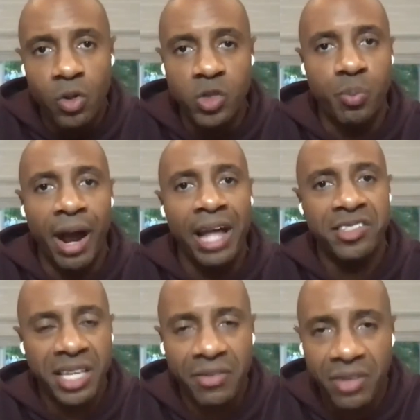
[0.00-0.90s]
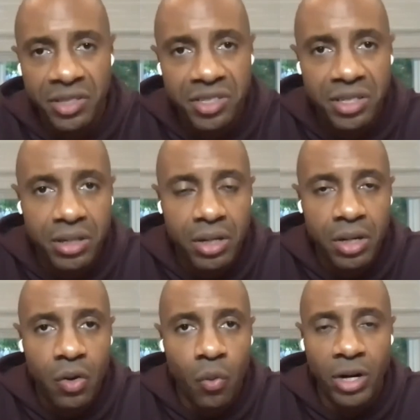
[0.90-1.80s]
was Brad Stevens,
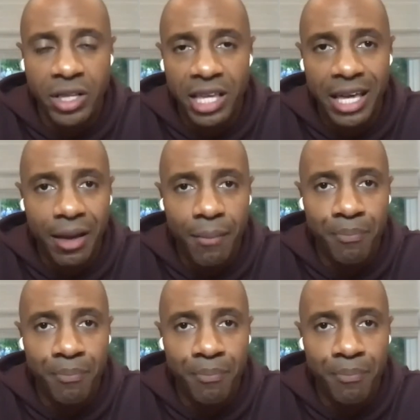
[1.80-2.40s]
one of the